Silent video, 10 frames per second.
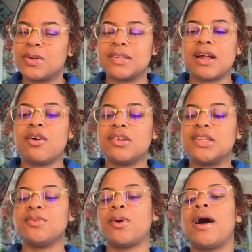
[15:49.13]
because I don't
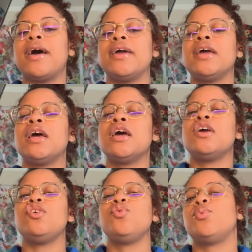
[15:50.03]
see why
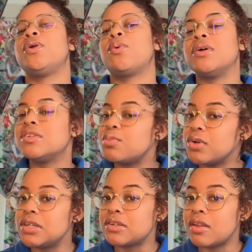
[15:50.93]
you wouldn't want to
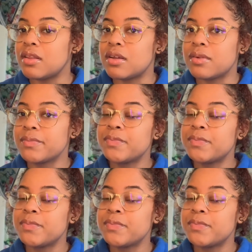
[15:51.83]
support each other.